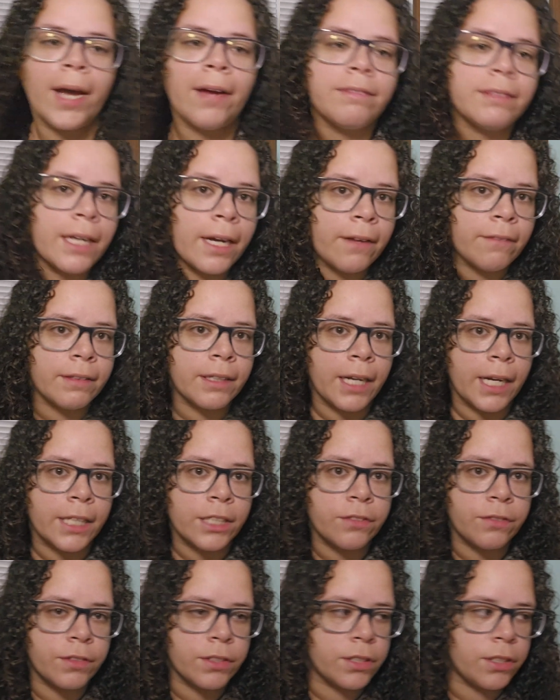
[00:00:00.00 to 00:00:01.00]
have to have a
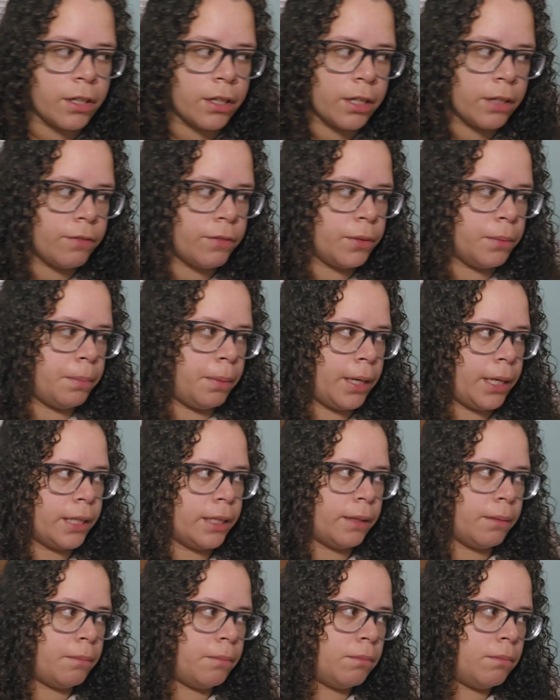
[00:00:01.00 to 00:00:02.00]
Nashville start if you buy
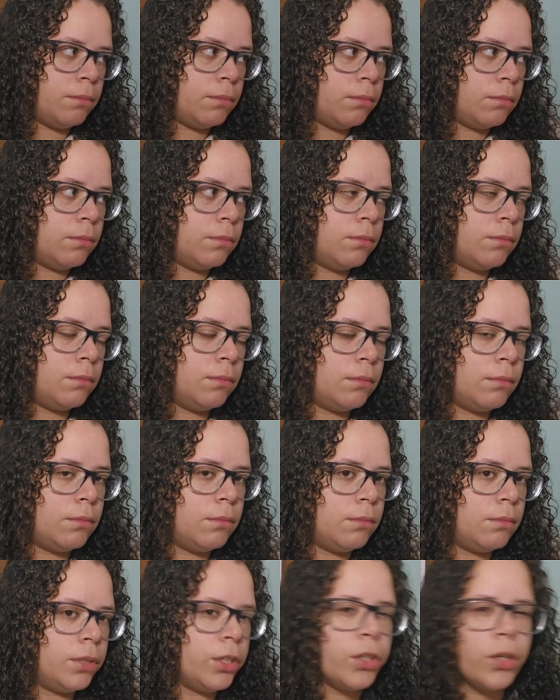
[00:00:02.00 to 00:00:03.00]
them.
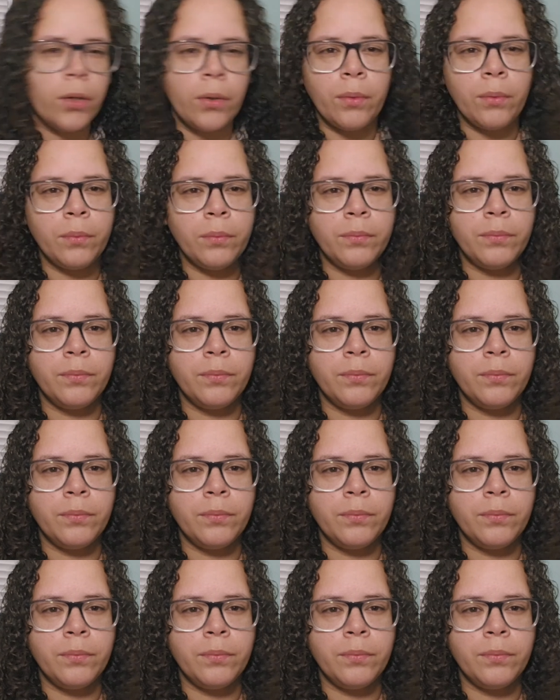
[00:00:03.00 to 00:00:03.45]
You know?